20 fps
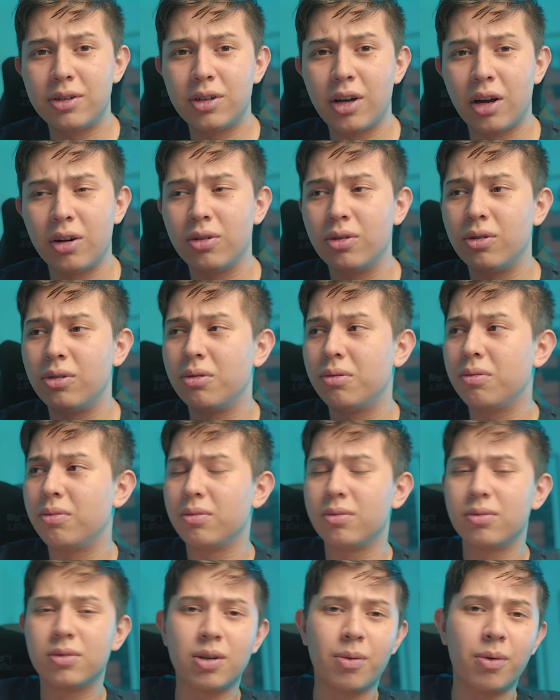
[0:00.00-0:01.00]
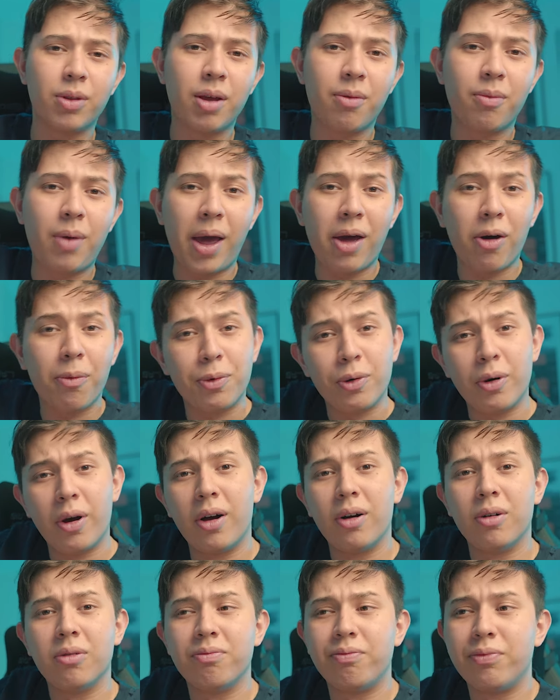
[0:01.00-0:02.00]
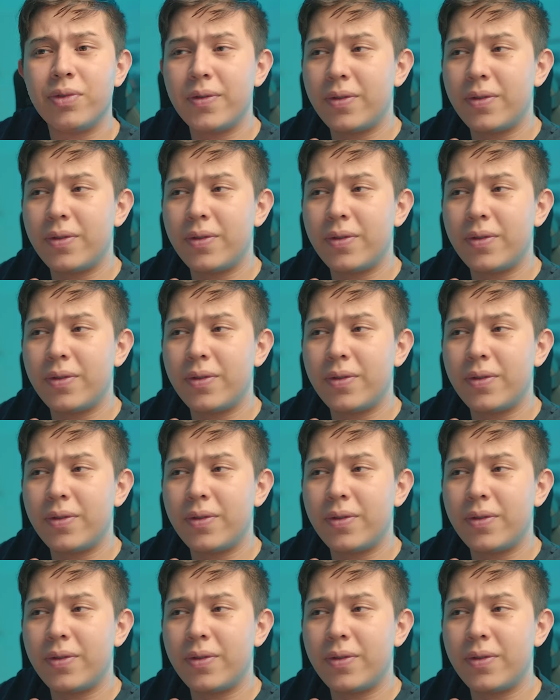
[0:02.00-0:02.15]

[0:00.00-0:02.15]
channel. Some of them might help you out.